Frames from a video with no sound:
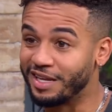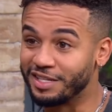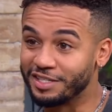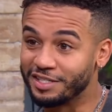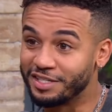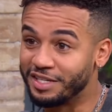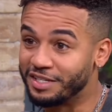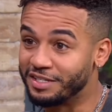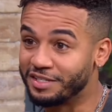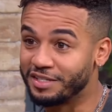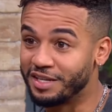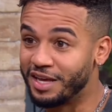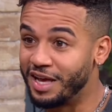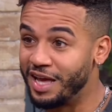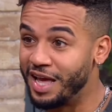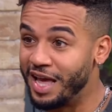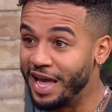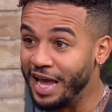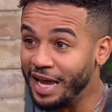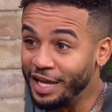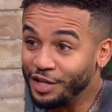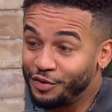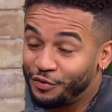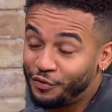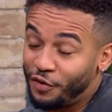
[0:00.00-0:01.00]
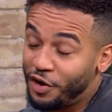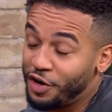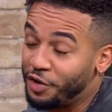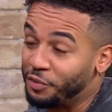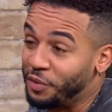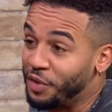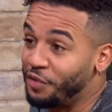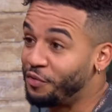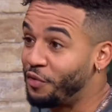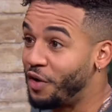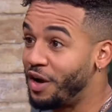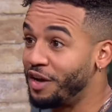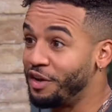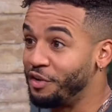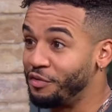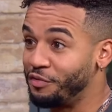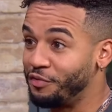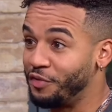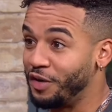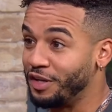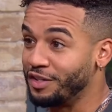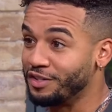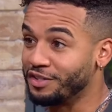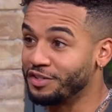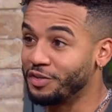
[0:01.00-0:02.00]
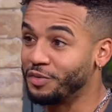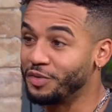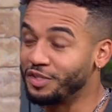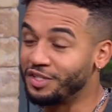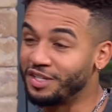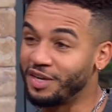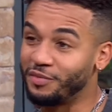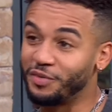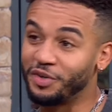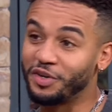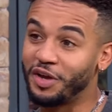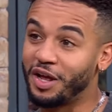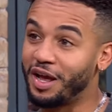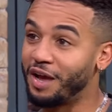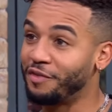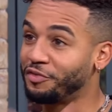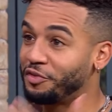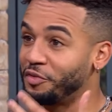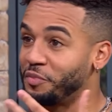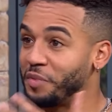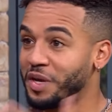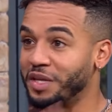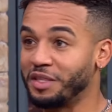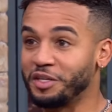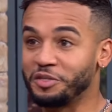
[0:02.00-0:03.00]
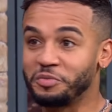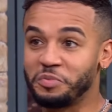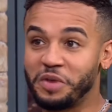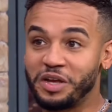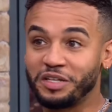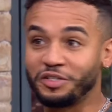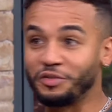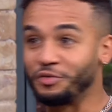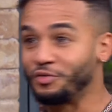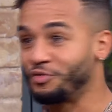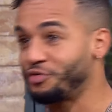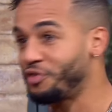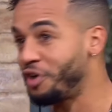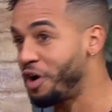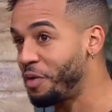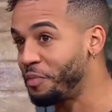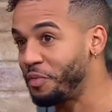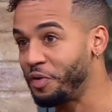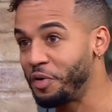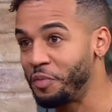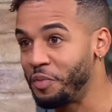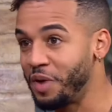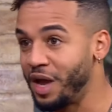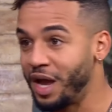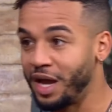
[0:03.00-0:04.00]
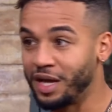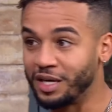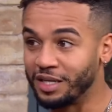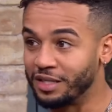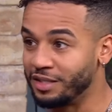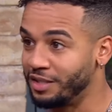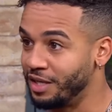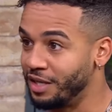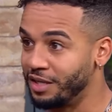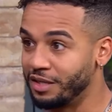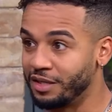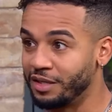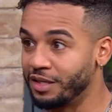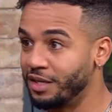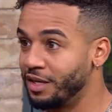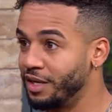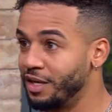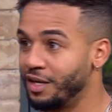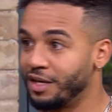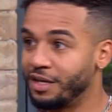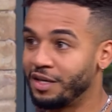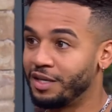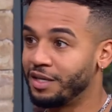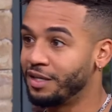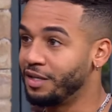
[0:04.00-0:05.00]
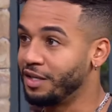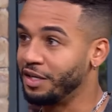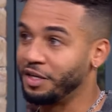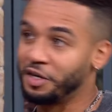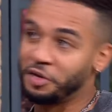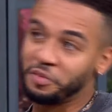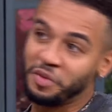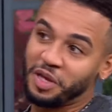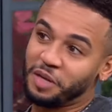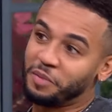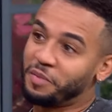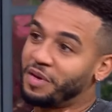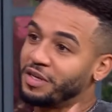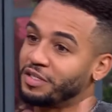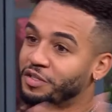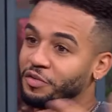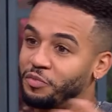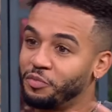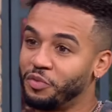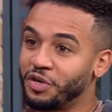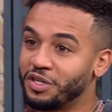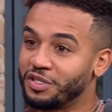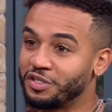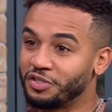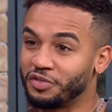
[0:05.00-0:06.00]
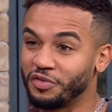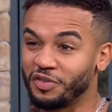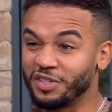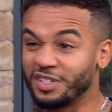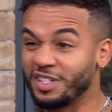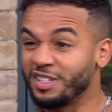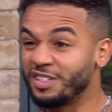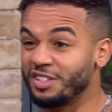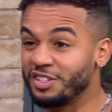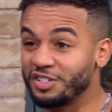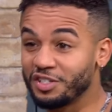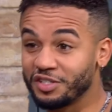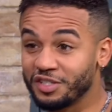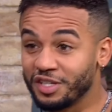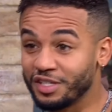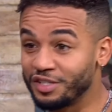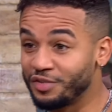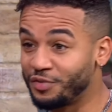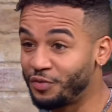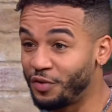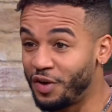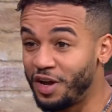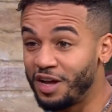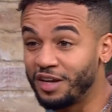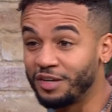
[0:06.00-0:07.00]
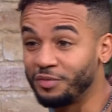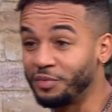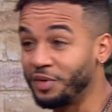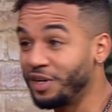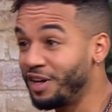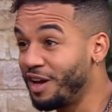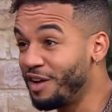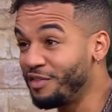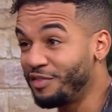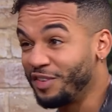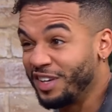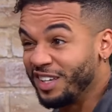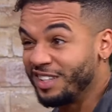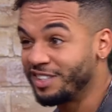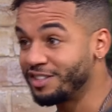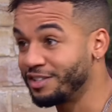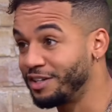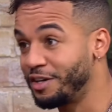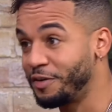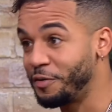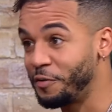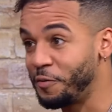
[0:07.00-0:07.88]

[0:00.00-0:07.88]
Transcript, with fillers: It's it's it's fun, and we find it fun. So it's we don't have to make this massive drama about anything, and you know, make massive press stories. It's just it's it, fun. It is going it. to be so...